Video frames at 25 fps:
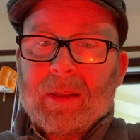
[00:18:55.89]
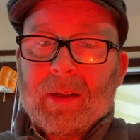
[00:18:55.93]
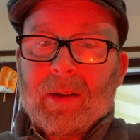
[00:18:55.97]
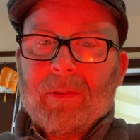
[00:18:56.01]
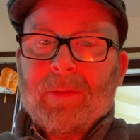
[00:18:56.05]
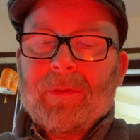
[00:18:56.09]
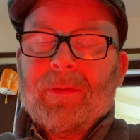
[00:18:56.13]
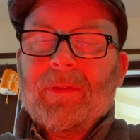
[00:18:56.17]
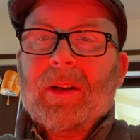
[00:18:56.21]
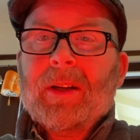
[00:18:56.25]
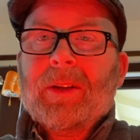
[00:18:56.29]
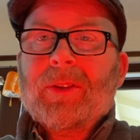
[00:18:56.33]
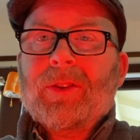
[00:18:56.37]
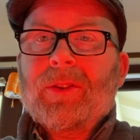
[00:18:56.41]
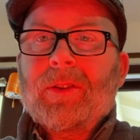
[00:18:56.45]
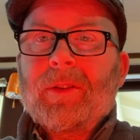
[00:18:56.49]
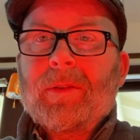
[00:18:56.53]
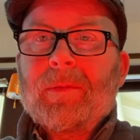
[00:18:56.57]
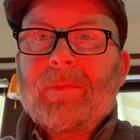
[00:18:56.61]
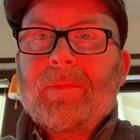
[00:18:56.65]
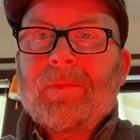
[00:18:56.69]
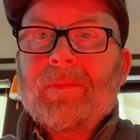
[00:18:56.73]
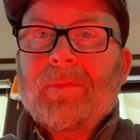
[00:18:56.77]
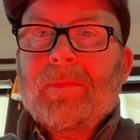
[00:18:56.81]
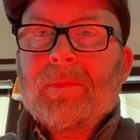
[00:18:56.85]

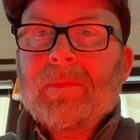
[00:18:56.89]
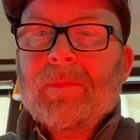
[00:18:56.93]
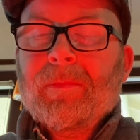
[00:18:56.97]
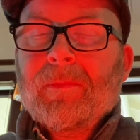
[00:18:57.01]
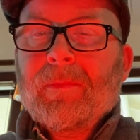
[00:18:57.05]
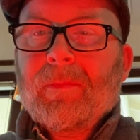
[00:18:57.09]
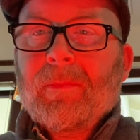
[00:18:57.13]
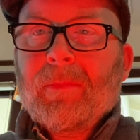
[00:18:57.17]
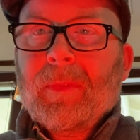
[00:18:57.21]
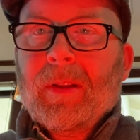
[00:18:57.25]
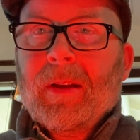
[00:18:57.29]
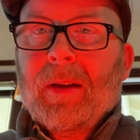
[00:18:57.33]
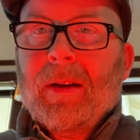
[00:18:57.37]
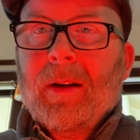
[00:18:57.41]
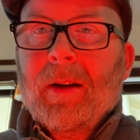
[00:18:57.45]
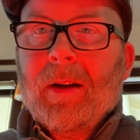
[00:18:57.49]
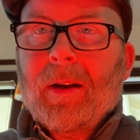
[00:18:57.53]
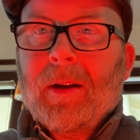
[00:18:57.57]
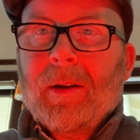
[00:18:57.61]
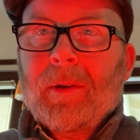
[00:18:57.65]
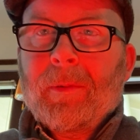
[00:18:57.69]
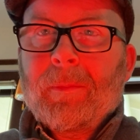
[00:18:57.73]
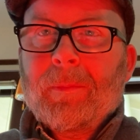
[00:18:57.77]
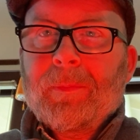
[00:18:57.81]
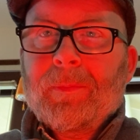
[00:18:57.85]
affection,
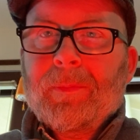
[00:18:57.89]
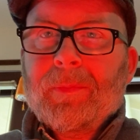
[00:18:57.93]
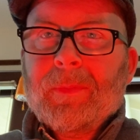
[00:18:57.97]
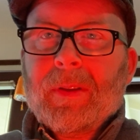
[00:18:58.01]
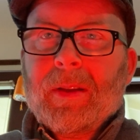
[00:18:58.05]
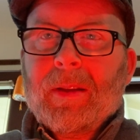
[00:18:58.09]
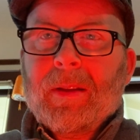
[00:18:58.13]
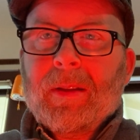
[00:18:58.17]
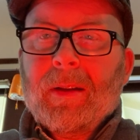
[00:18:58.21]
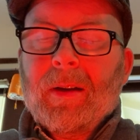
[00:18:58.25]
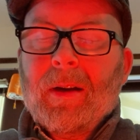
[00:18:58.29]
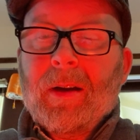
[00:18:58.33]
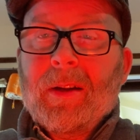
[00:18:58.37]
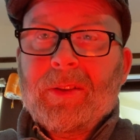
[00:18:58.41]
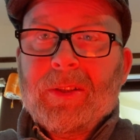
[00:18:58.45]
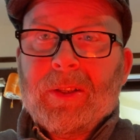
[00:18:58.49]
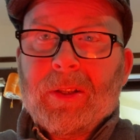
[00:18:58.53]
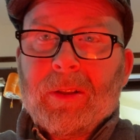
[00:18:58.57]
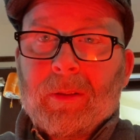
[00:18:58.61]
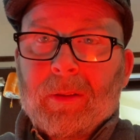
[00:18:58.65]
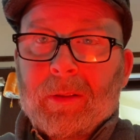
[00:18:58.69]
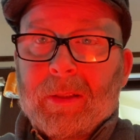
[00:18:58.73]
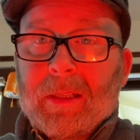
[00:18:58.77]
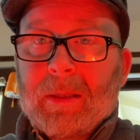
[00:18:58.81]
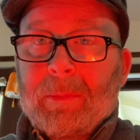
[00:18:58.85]

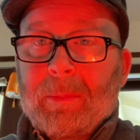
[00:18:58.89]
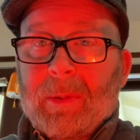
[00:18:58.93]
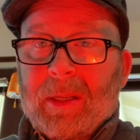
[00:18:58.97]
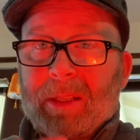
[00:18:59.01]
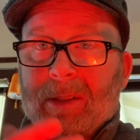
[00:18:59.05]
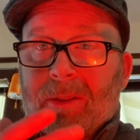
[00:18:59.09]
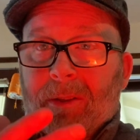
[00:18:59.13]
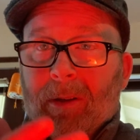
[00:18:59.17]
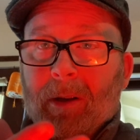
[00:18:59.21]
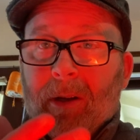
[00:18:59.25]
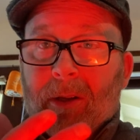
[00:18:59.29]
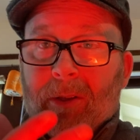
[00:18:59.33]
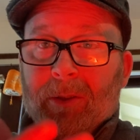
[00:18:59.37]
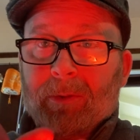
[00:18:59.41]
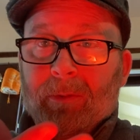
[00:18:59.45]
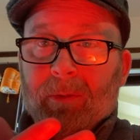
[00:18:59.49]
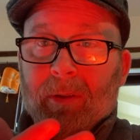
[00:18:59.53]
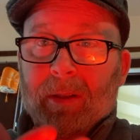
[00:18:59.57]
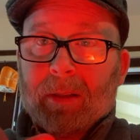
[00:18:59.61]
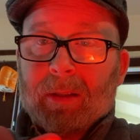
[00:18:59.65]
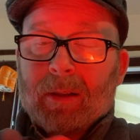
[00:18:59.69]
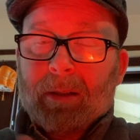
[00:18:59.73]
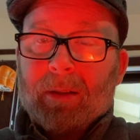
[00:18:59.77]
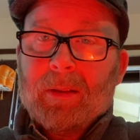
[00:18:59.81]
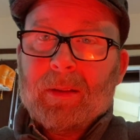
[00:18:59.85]
until he meets
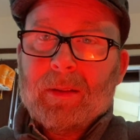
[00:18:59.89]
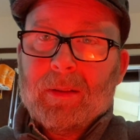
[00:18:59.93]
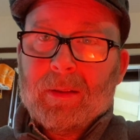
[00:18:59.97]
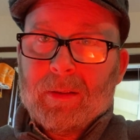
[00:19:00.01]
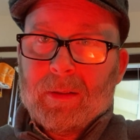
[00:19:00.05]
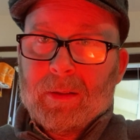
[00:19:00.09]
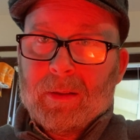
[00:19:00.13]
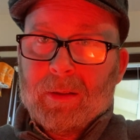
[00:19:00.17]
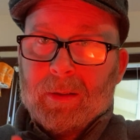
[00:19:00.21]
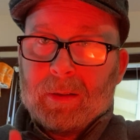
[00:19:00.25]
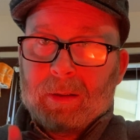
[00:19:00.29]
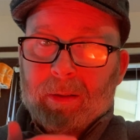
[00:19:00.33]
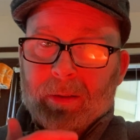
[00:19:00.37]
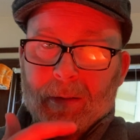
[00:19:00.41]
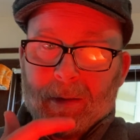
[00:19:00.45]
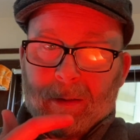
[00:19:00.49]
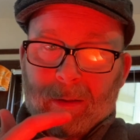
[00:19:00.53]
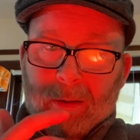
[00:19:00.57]
Osric, the